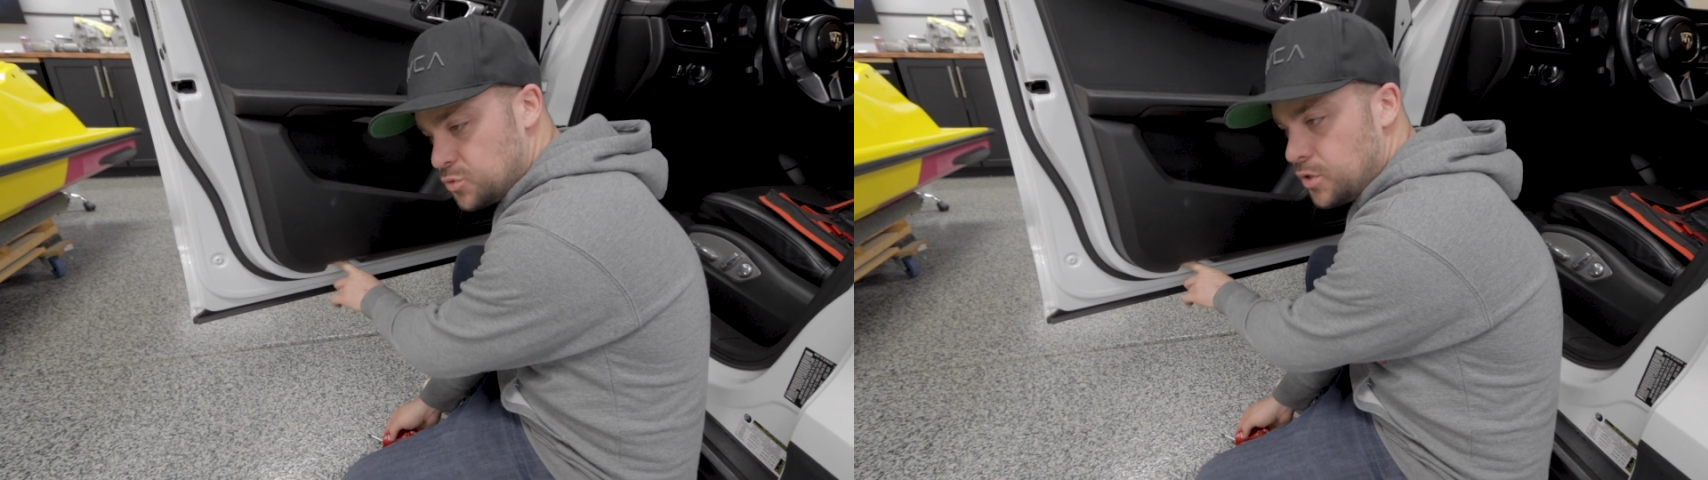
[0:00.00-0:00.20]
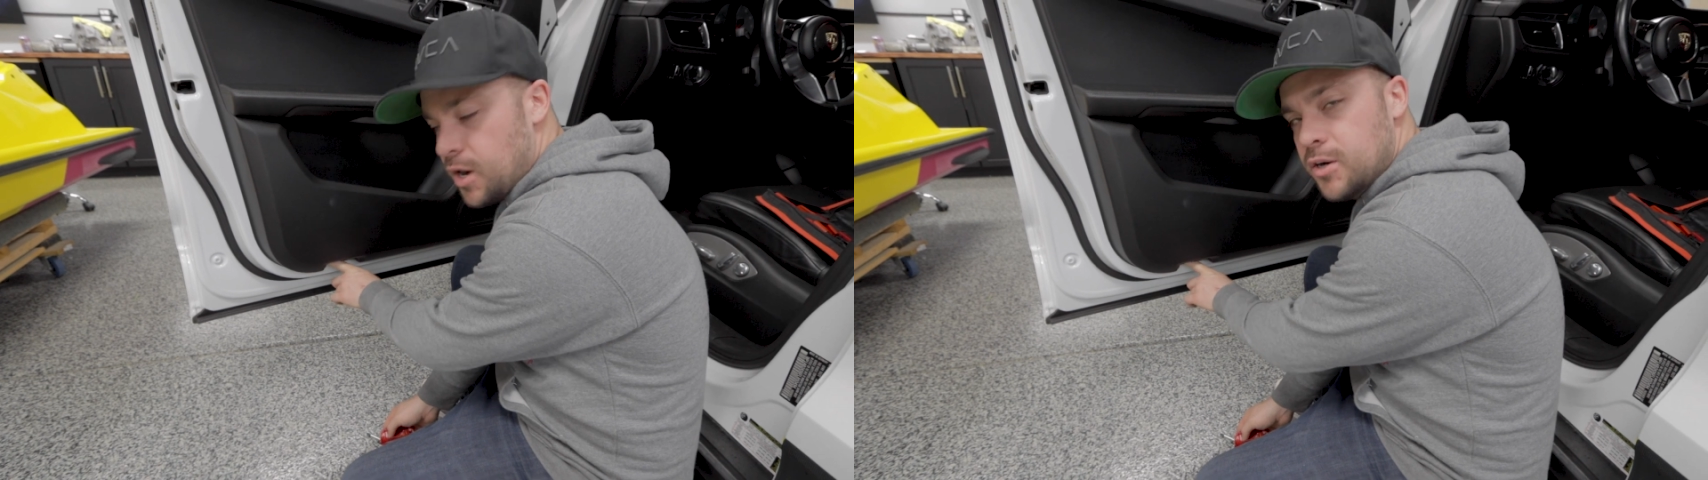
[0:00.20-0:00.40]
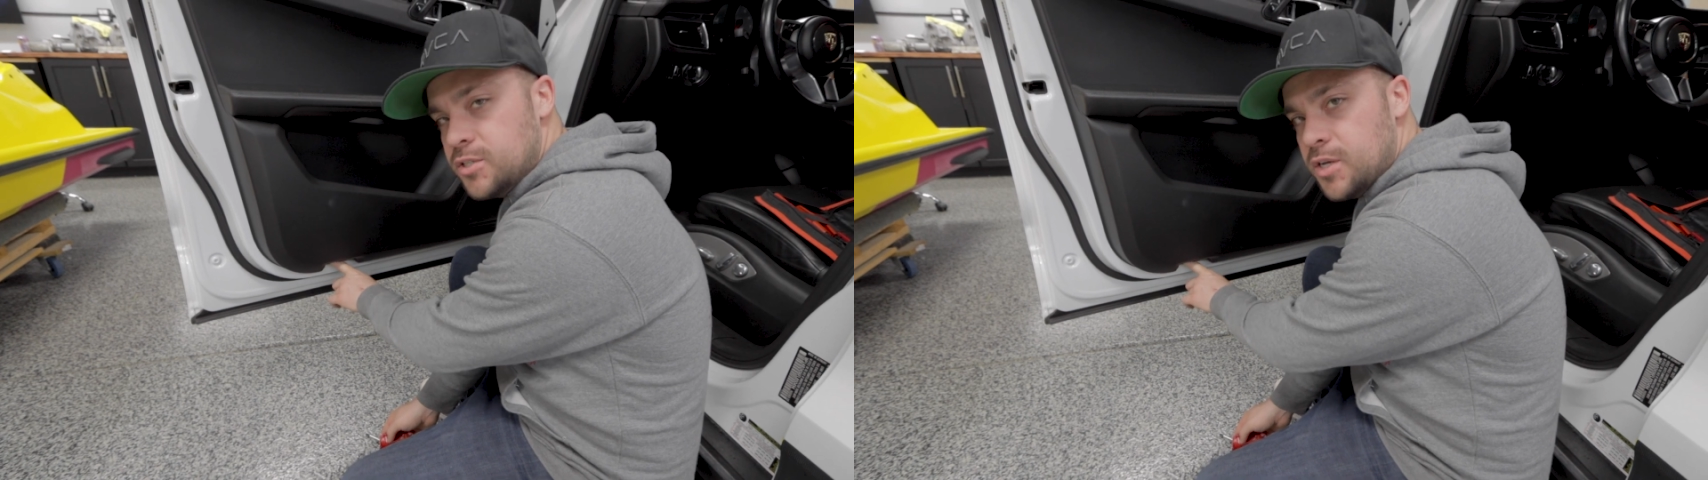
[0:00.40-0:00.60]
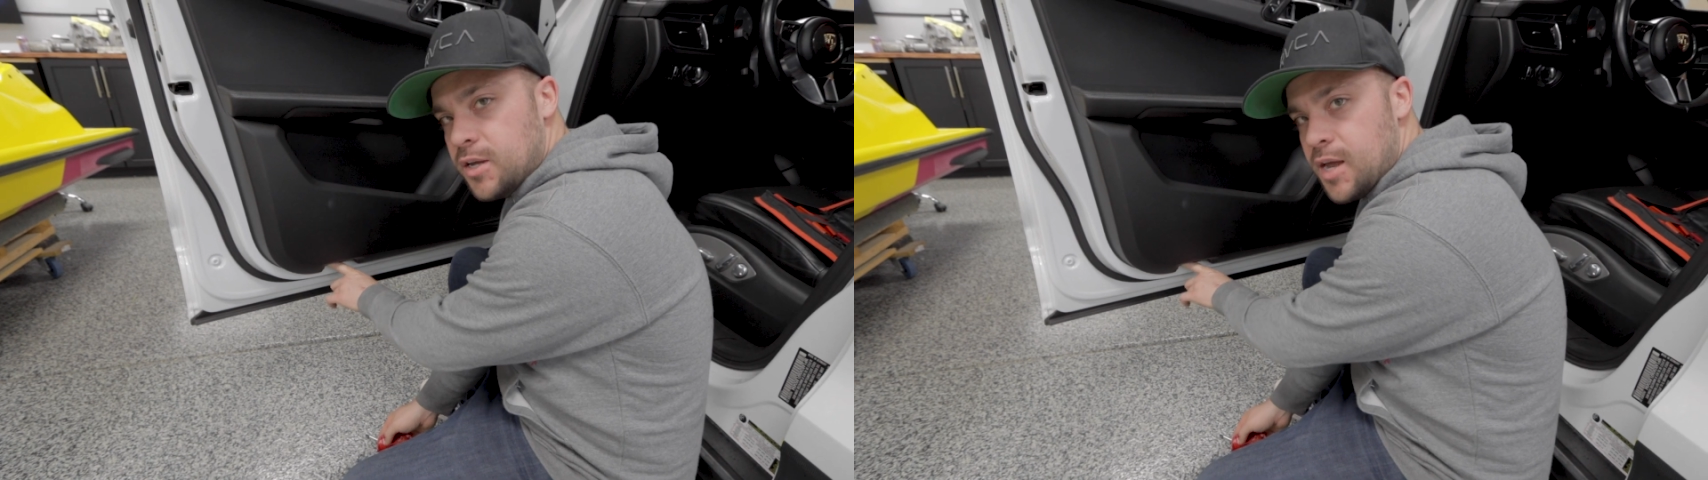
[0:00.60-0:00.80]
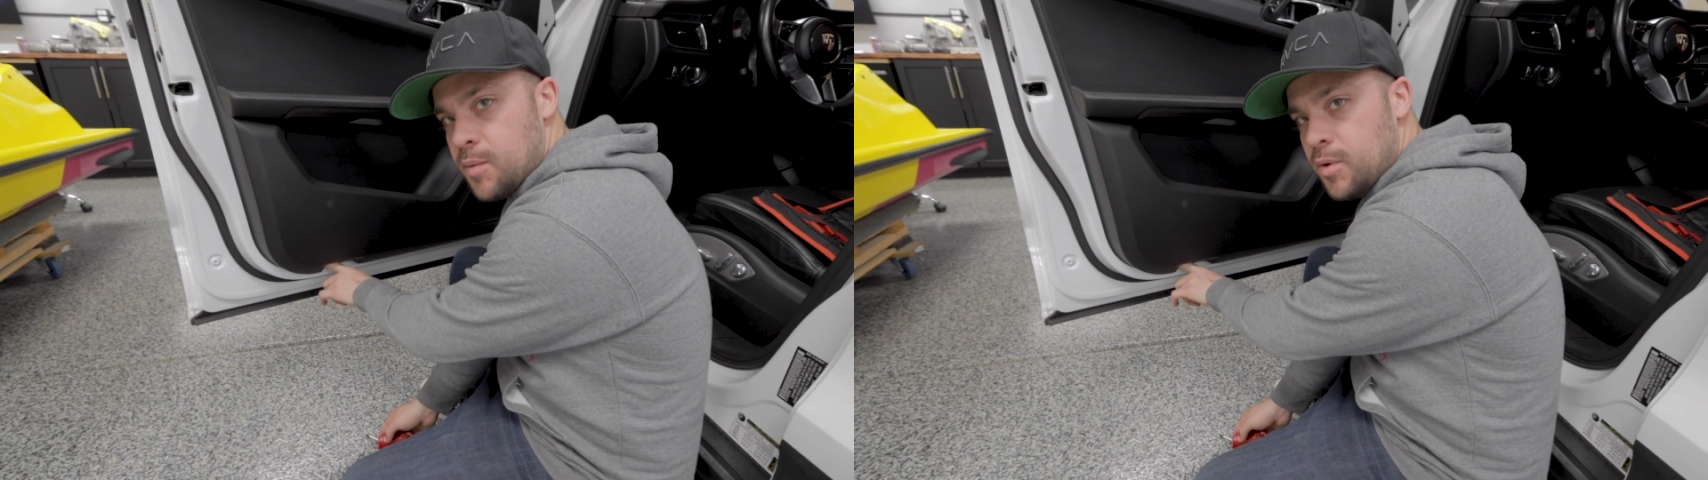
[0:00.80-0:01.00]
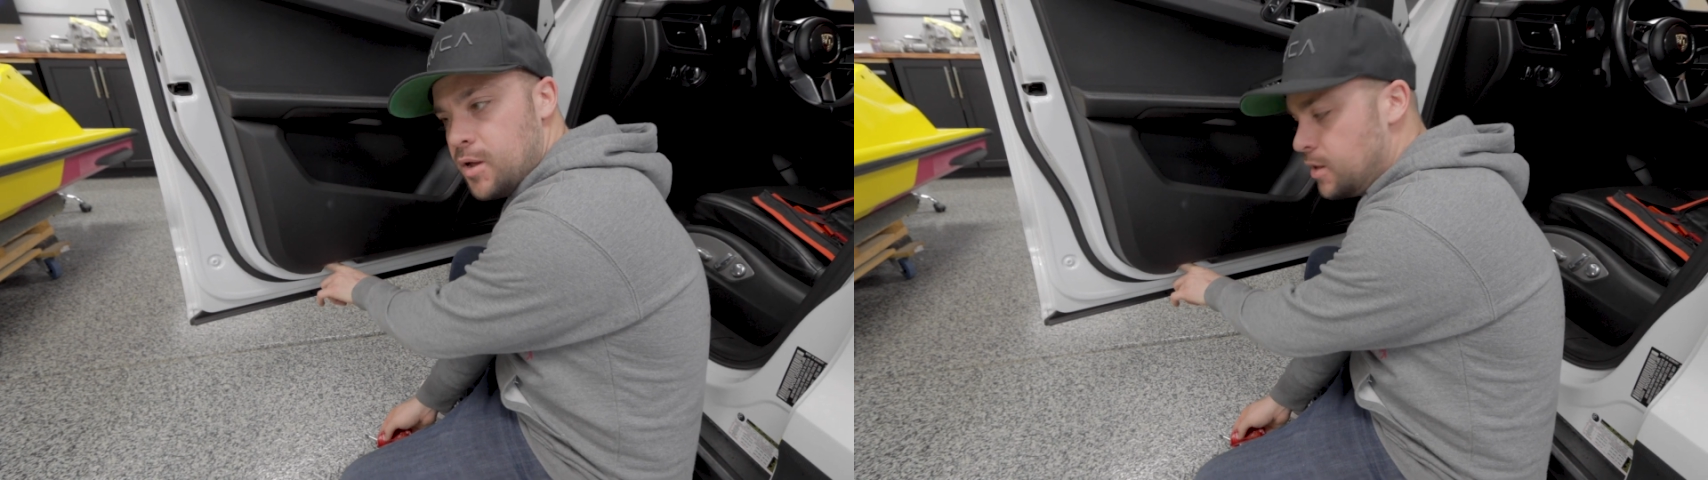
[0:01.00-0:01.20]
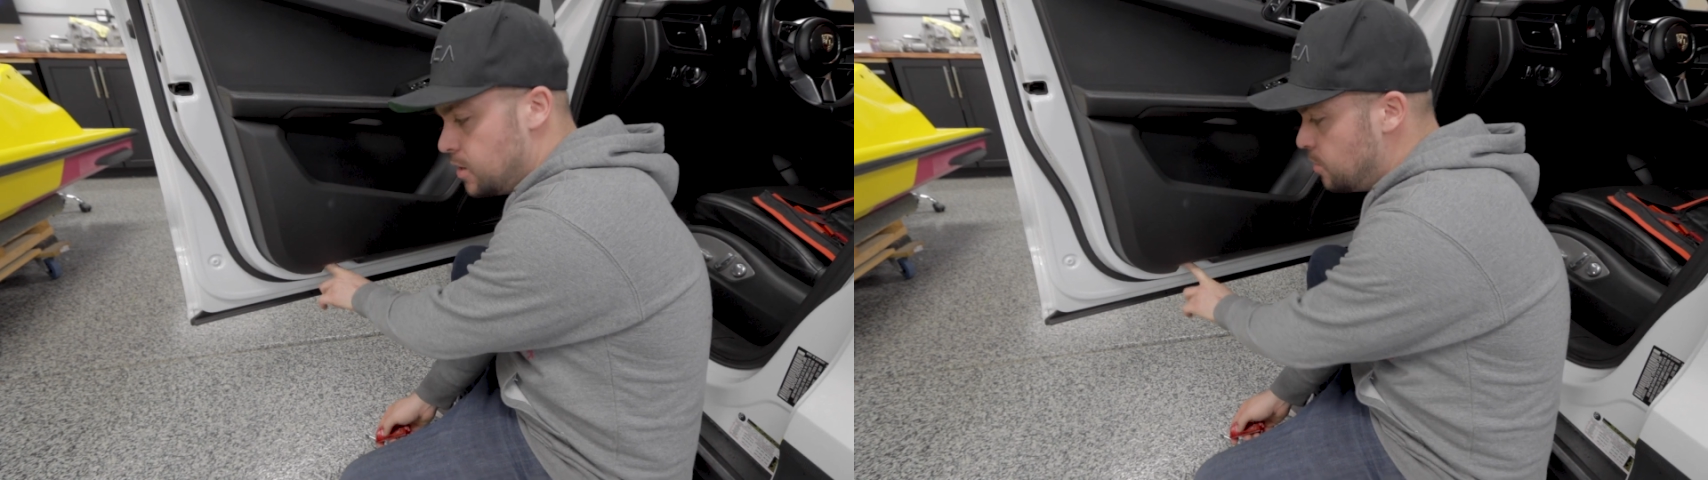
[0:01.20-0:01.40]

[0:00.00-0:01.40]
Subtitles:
It's really hard to see on camera,